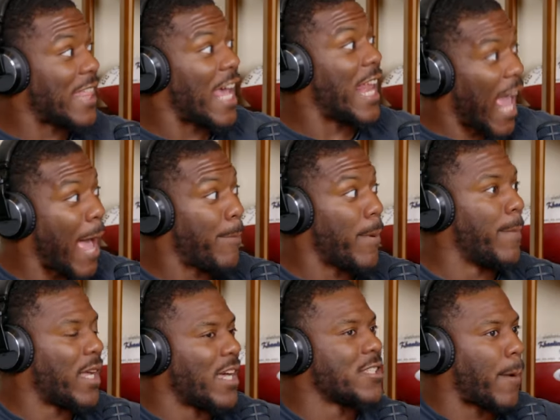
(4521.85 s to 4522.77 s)
that happen
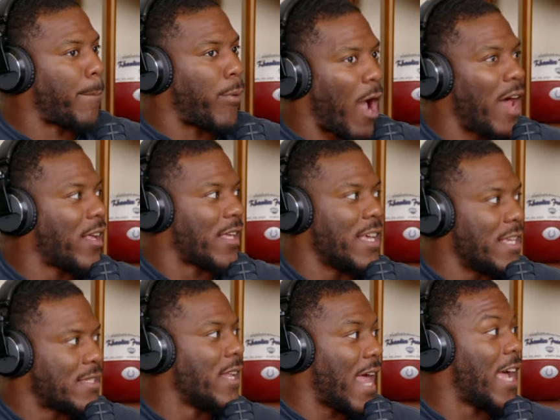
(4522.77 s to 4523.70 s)
because the product
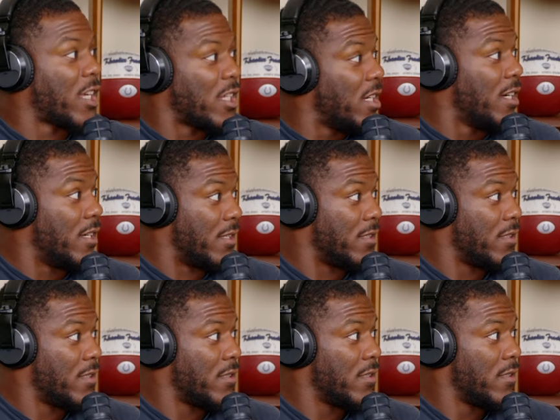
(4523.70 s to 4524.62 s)
isn't that good.
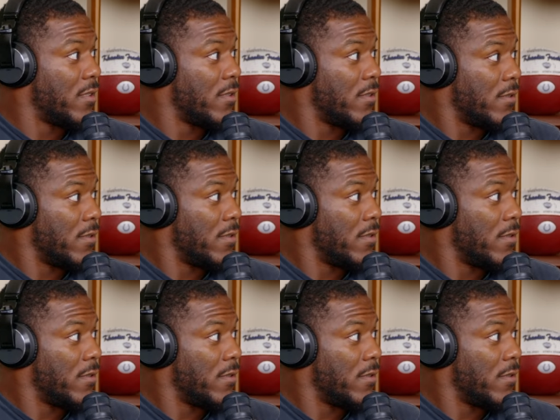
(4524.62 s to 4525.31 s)
Okay.